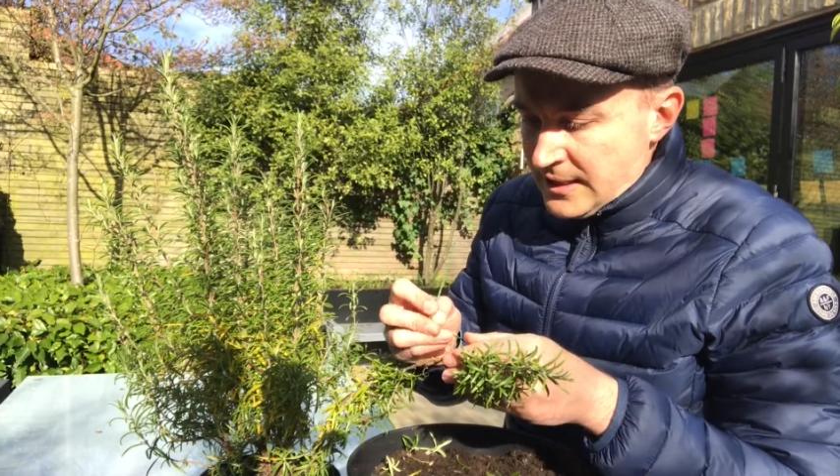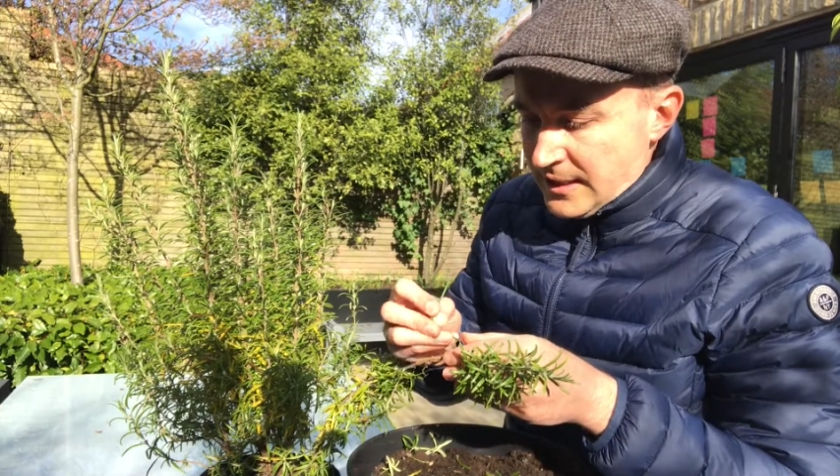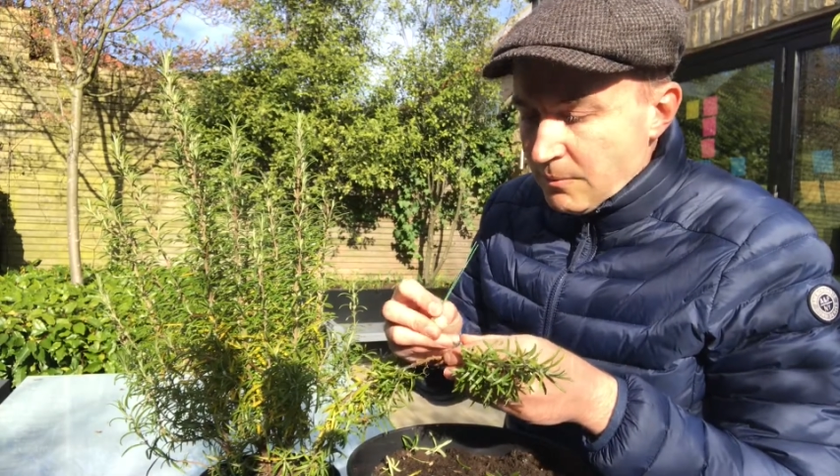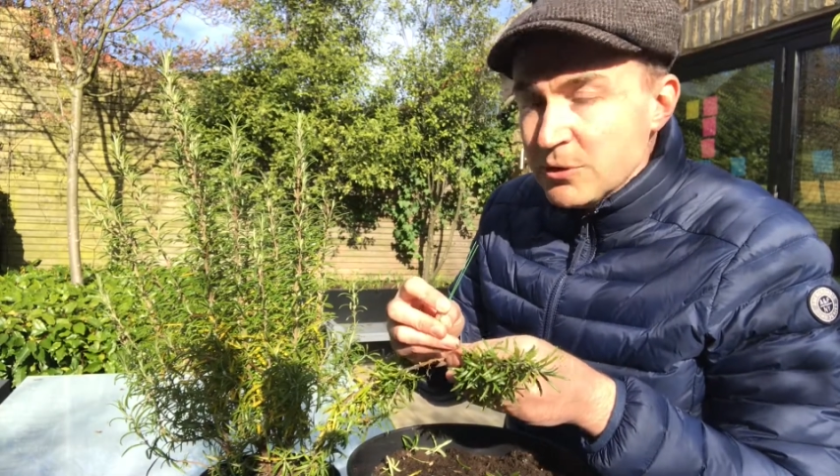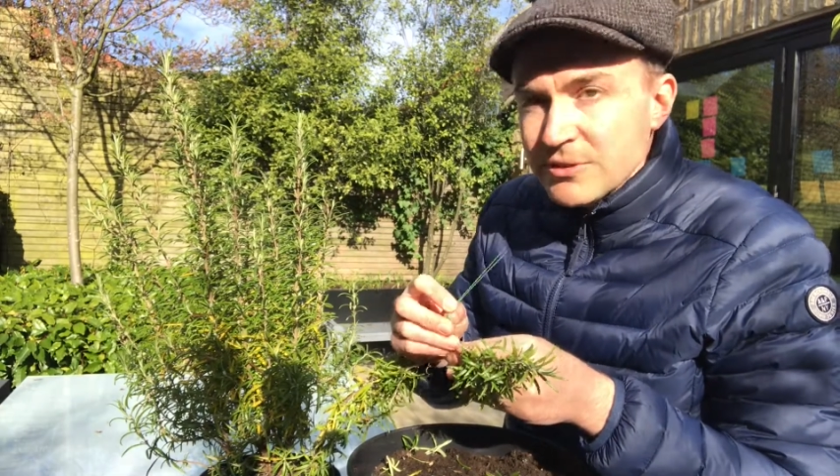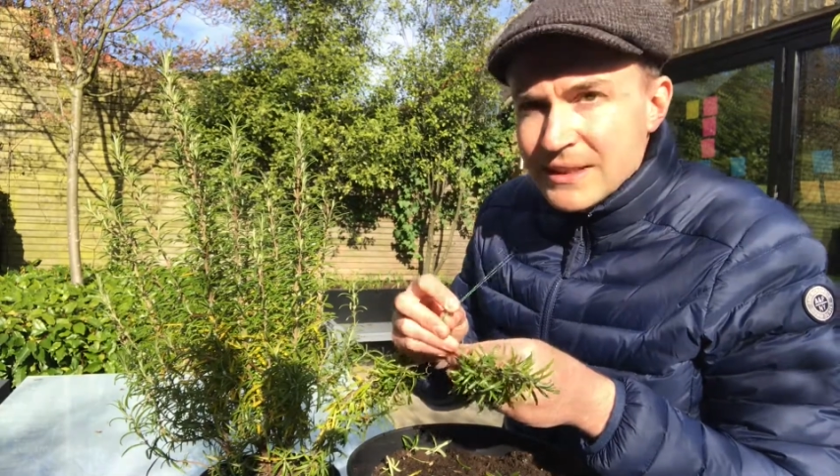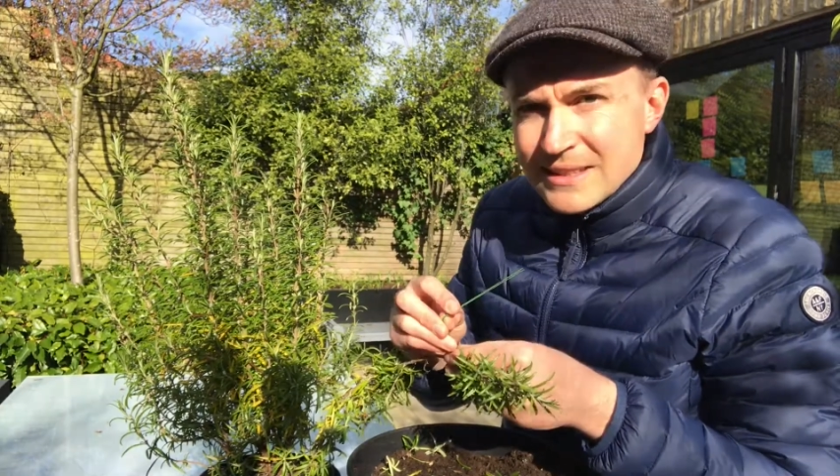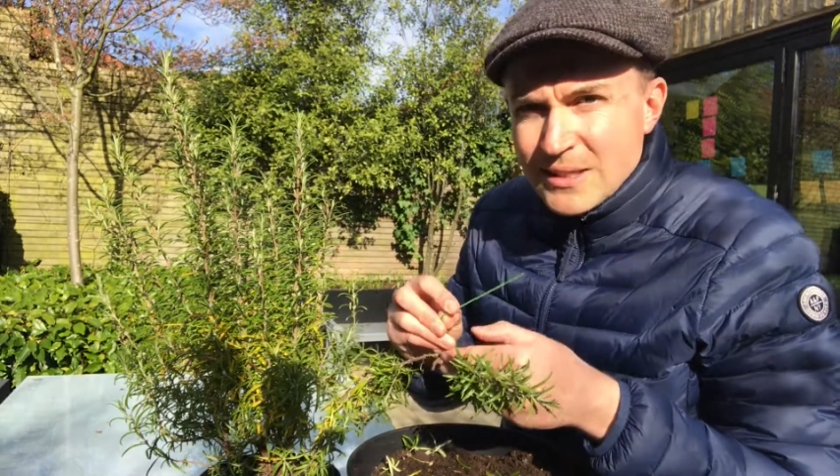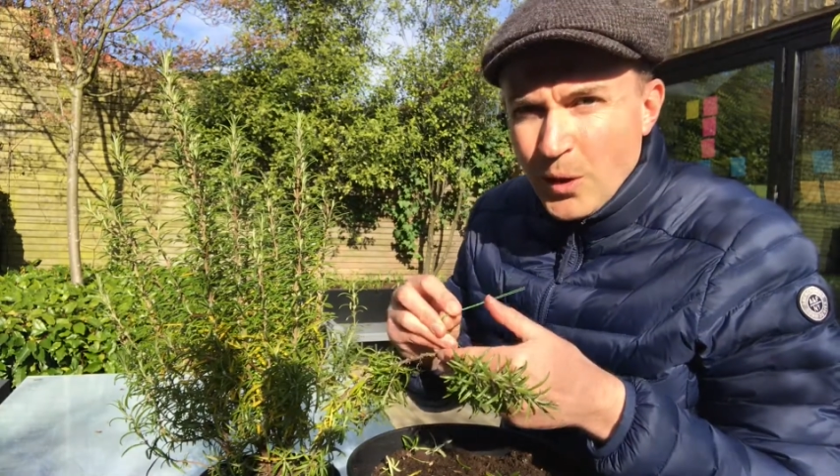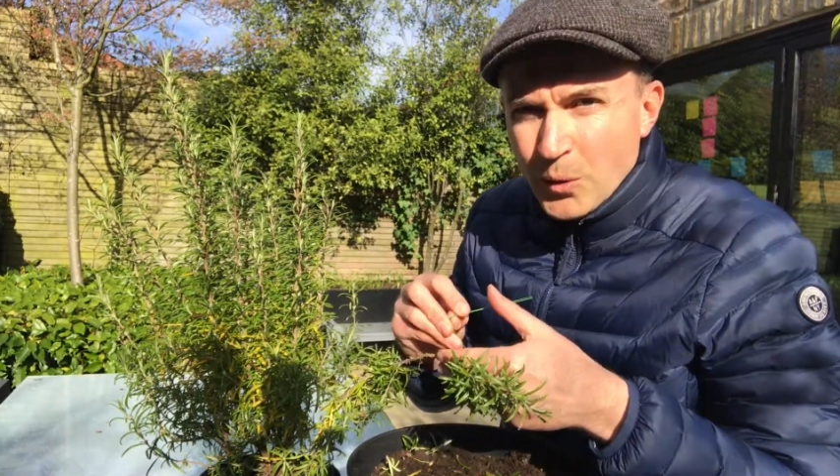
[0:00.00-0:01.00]
I'm loving
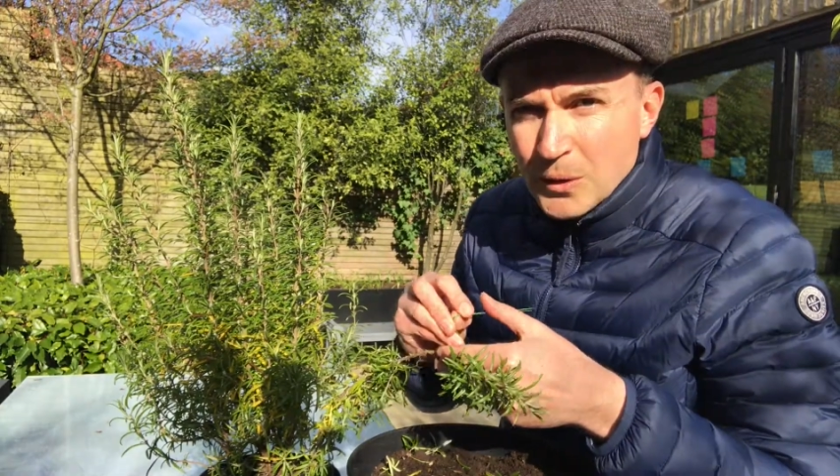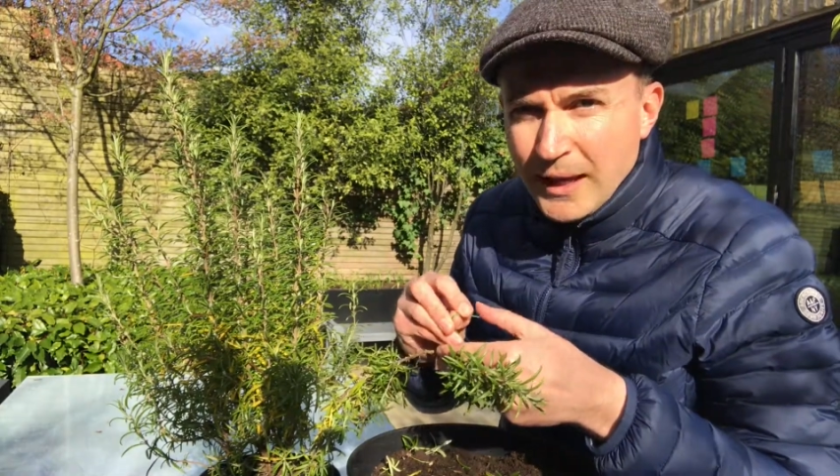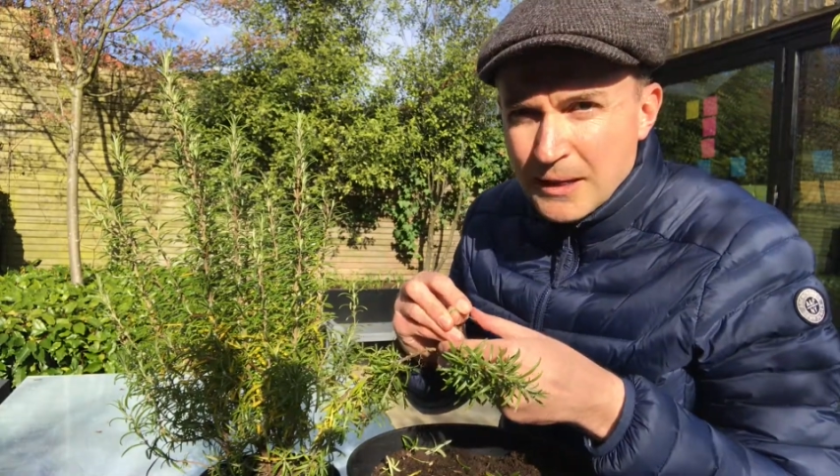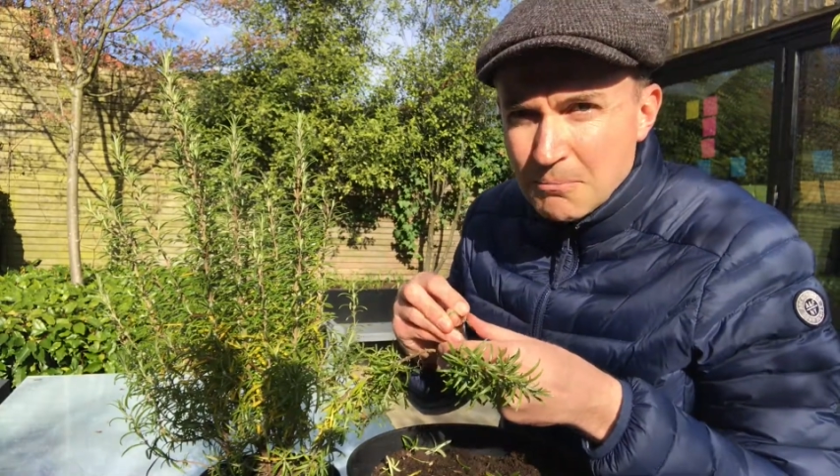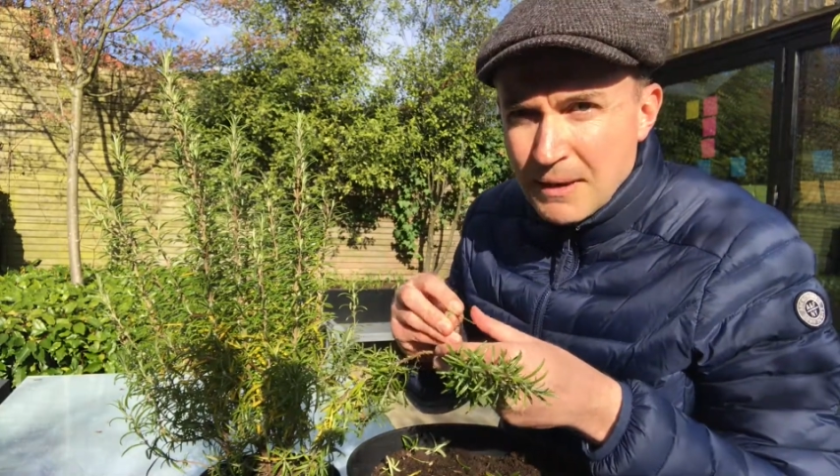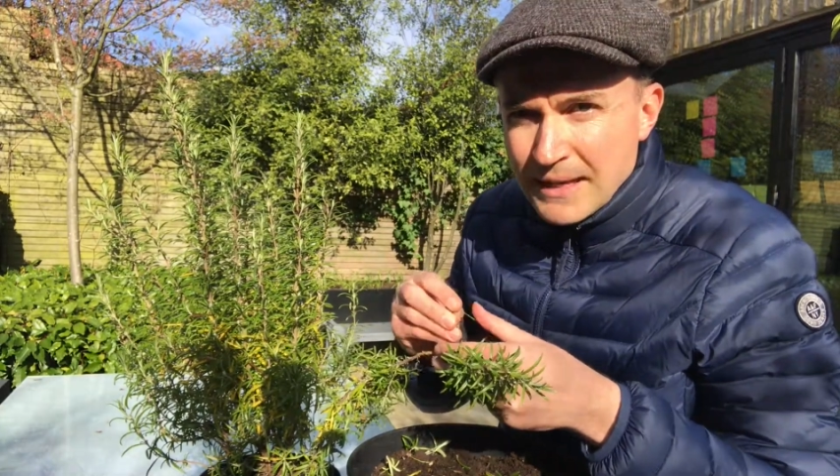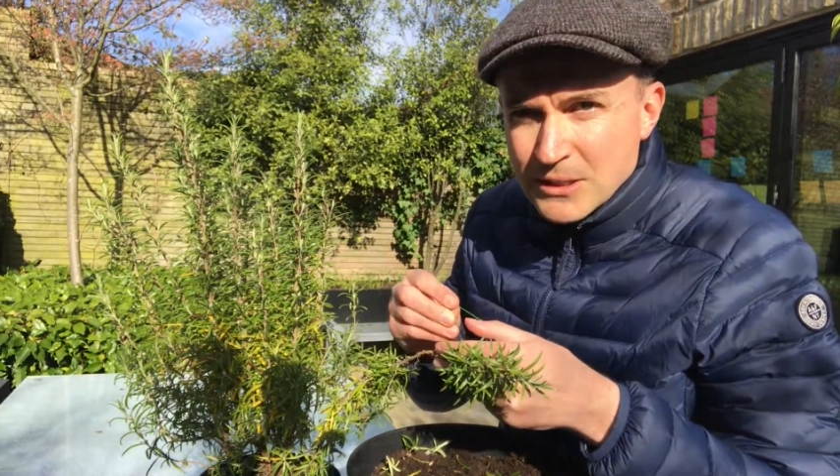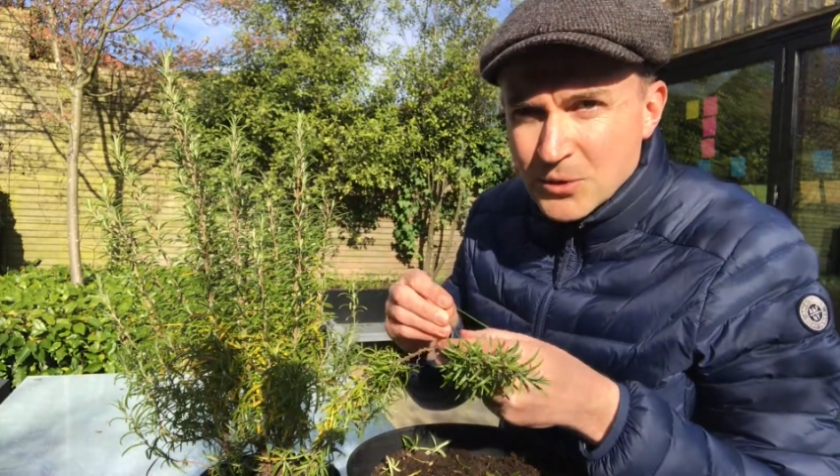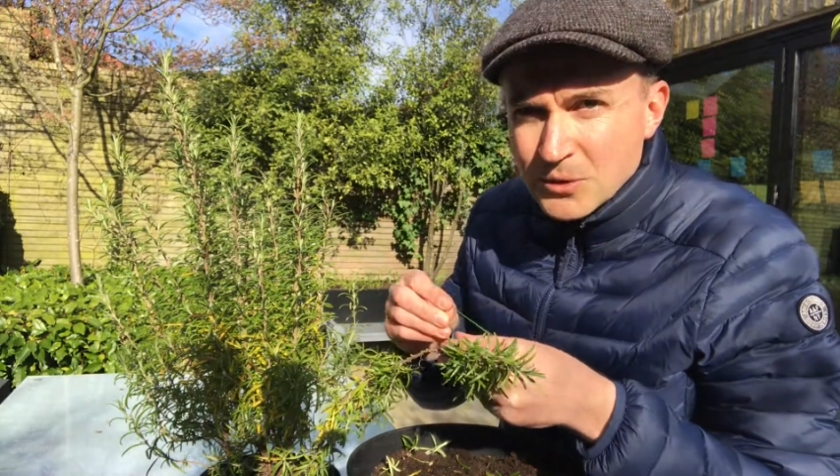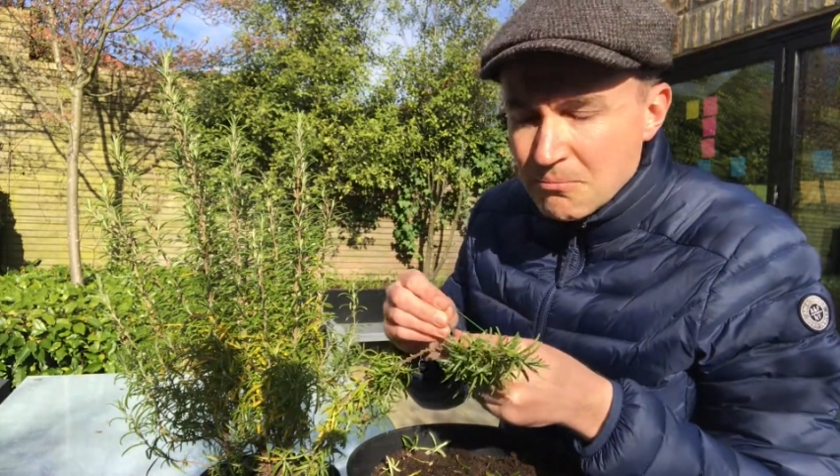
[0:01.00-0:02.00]
this whole like make
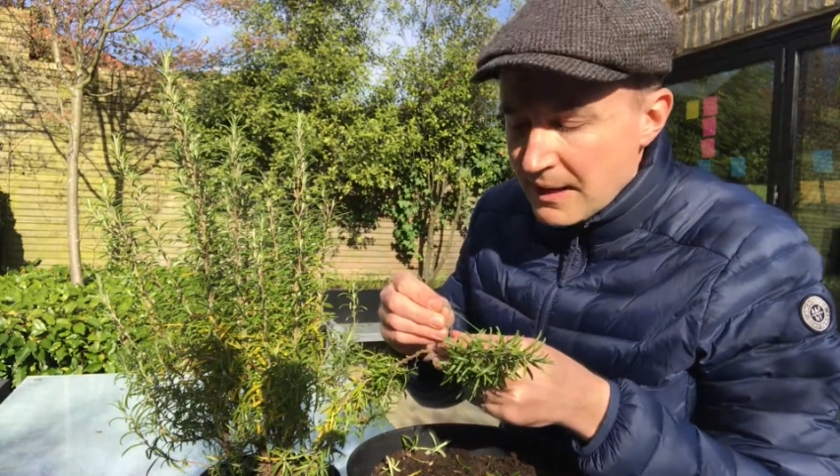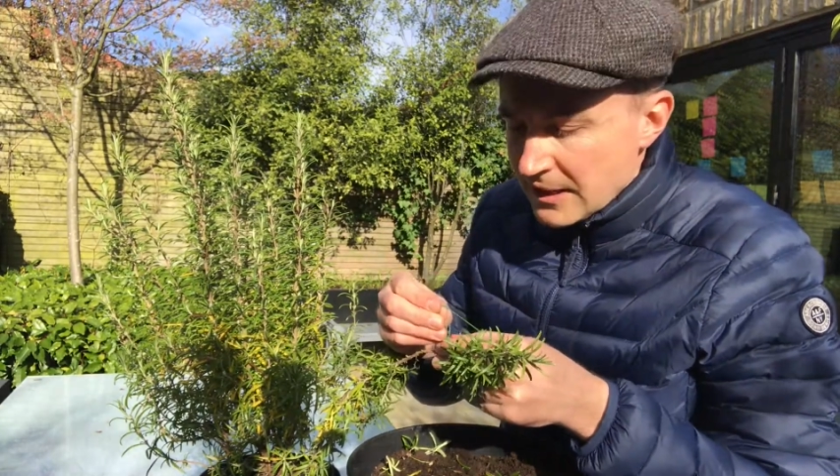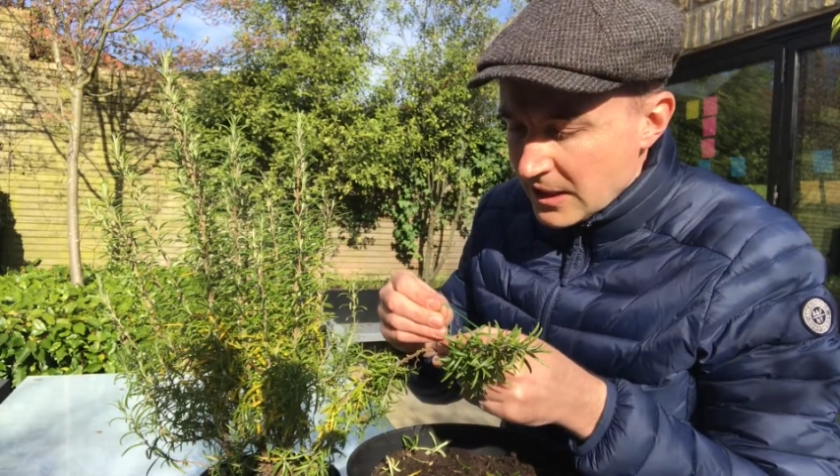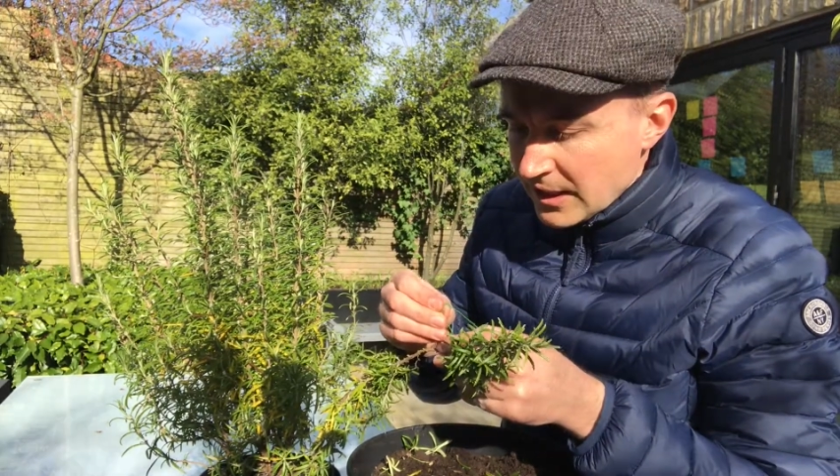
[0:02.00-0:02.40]
do and mend